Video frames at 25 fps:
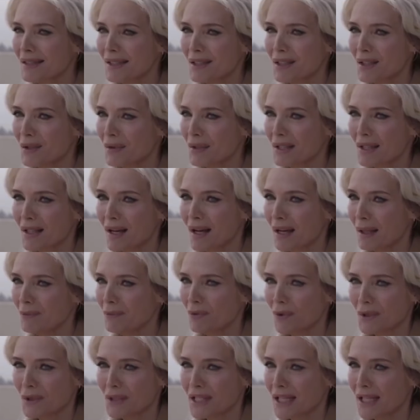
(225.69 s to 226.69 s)
into a time
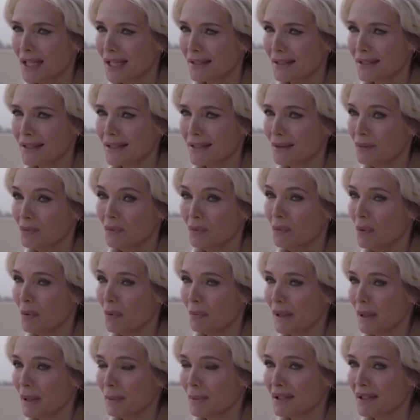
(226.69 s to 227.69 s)
vortex. We won't
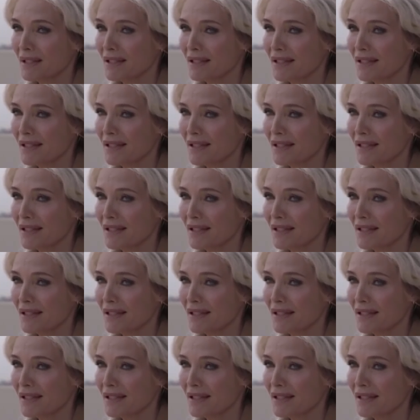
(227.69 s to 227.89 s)
be able to